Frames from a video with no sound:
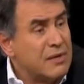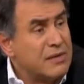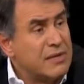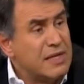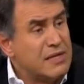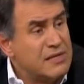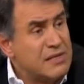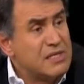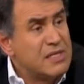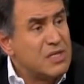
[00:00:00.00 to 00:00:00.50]

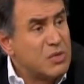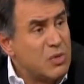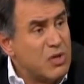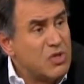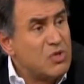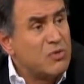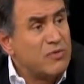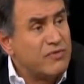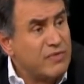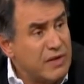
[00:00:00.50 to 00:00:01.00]
That's the
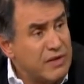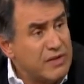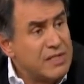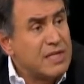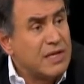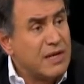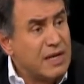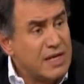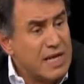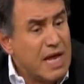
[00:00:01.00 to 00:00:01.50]
situation we're
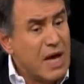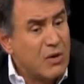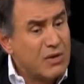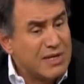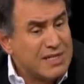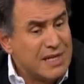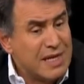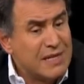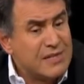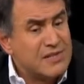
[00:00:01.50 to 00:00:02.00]
facing right now.
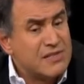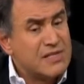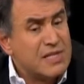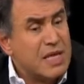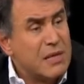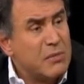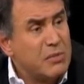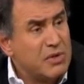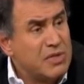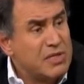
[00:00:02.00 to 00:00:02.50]
Is
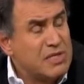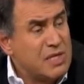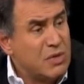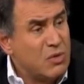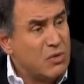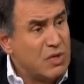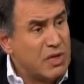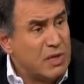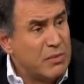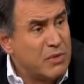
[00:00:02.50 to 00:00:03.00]
unstable
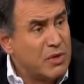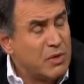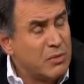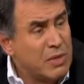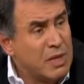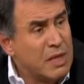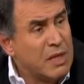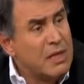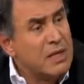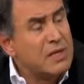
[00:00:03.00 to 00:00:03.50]

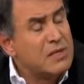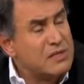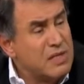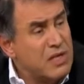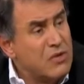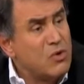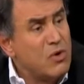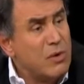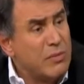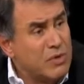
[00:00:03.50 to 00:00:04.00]
disequilibrium, is
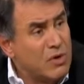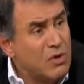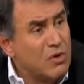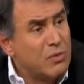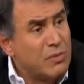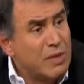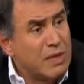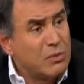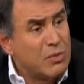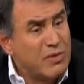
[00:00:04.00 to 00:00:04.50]
the new
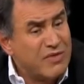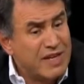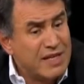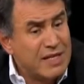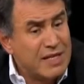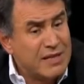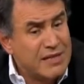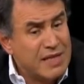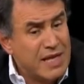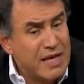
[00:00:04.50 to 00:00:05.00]
abnormal. We've
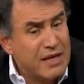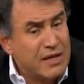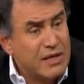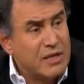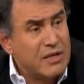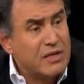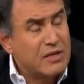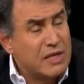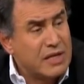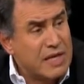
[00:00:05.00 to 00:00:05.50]
had a
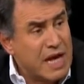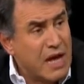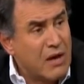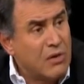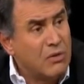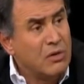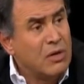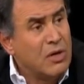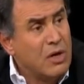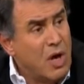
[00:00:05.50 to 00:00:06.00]
decade
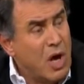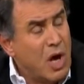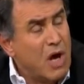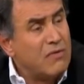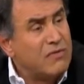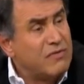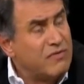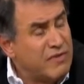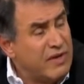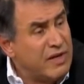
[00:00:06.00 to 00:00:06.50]
now
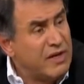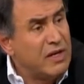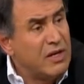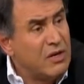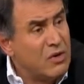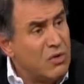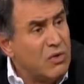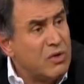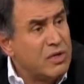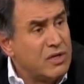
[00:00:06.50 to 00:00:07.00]
of very
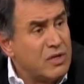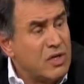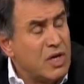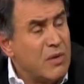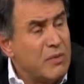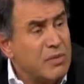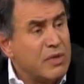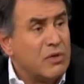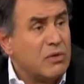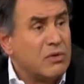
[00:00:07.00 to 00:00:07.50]
low
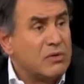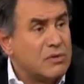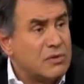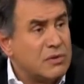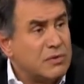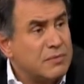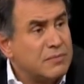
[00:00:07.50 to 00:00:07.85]
economic growth.